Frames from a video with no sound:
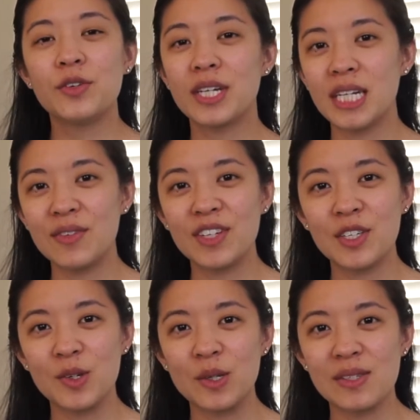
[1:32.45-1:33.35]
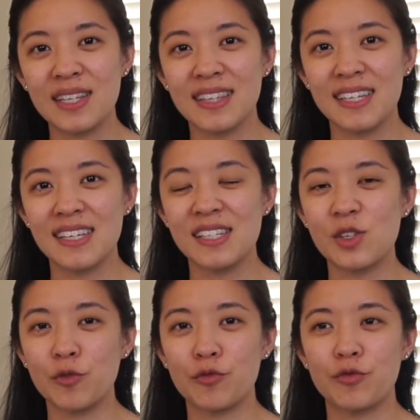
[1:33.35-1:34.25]
You can even use
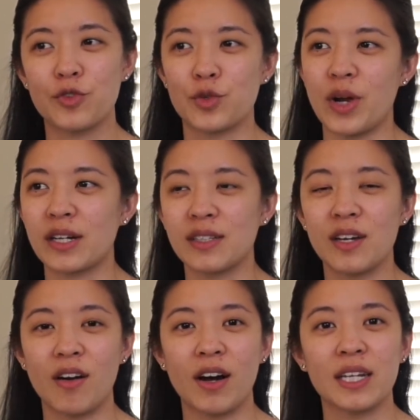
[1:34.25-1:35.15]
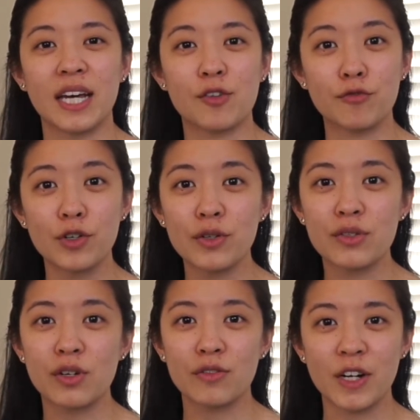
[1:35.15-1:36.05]
these directly on like
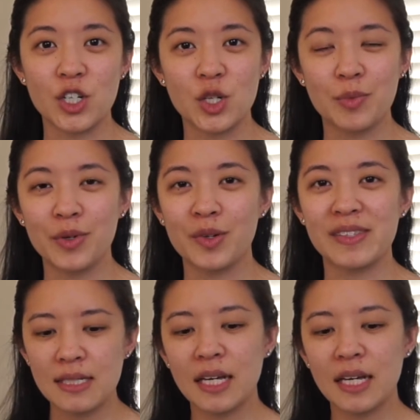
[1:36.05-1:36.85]
fruits or vegetables.